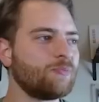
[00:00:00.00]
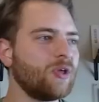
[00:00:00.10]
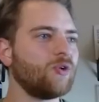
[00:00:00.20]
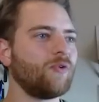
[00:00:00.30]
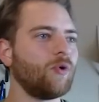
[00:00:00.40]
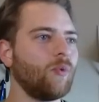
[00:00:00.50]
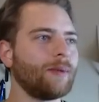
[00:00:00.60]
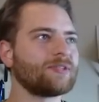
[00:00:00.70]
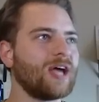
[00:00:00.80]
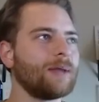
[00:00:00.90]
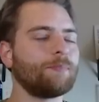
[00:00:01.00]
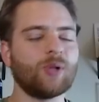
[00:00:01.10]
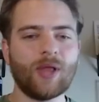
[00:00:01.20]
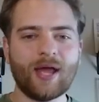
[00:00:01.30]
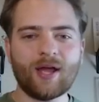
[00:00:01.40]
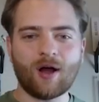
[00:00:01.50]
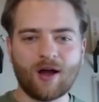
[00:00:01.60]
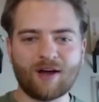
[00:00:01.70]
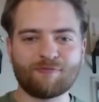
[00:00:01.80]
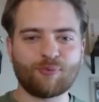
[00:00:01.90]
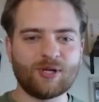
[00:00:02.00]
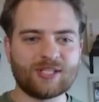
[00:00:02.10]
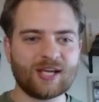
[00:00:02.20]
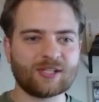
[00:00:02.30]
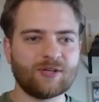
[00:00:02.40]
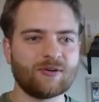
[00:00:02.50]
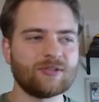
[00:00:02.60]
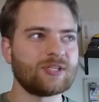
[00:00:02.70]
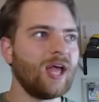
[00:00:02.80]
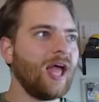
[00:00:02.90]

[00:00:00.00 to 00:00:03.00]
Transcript: beautiful website, Playoff Predictors,